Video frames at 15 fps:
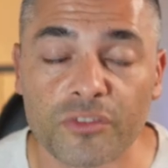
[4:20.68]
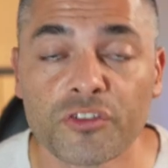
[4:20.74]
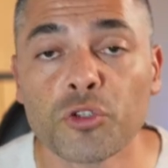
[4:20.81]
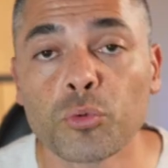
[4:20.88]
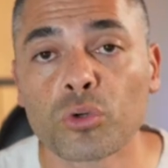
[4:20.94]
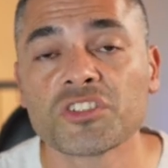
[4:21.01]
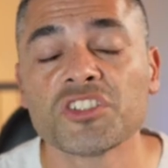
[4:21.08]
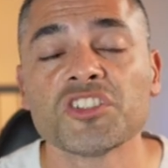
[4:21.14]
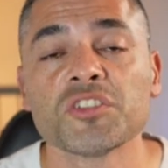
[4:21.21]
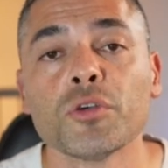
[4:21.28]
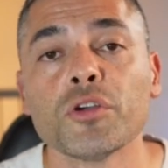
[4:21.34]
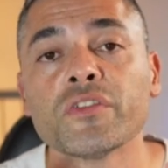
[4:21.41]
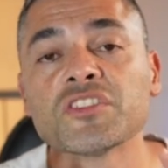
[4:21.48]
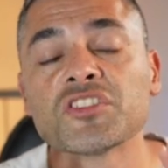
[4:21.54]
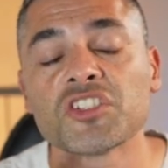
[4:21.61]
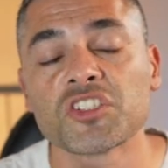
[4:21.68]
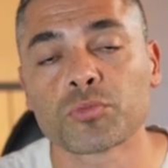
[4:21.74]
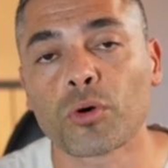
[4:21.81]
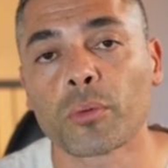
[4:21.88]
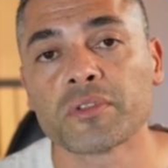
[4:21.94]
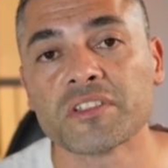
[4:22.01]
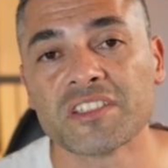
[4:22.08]
if you wanted to move into this
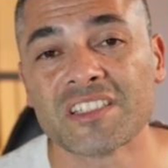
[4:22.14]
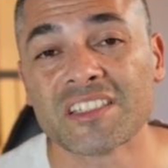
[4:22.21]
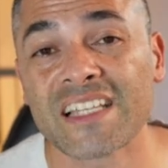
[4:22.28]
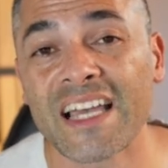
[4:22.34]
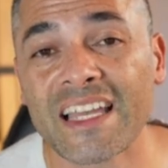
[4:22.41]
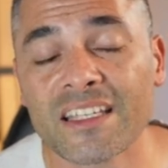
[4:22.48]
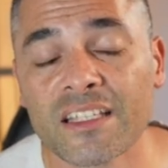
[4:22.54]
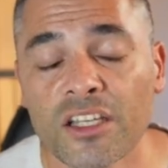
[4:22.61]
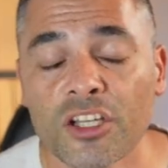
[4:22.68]
property today,